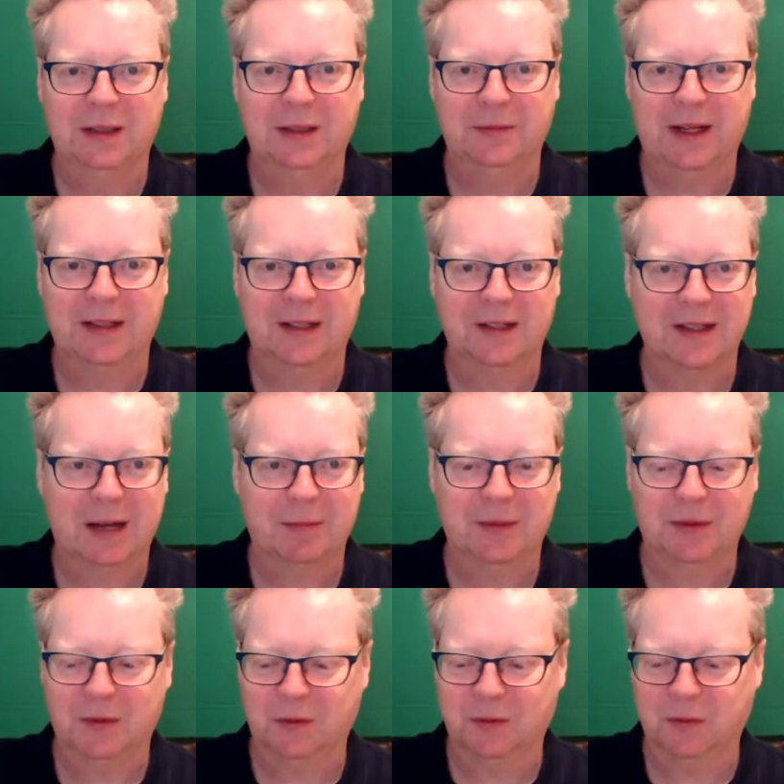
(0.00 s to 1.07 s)
and that does
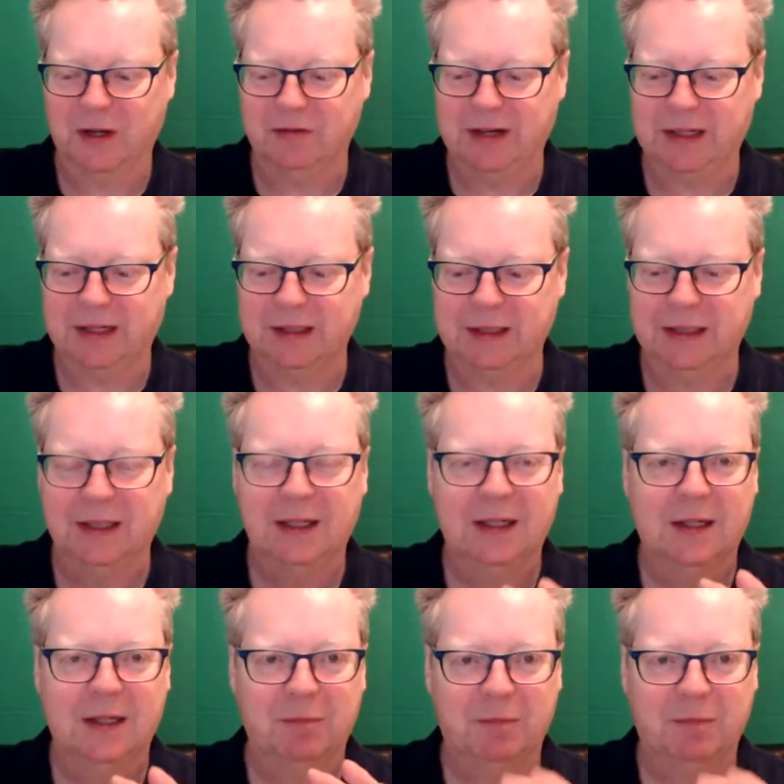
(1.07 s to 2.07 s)
happen quite regularly,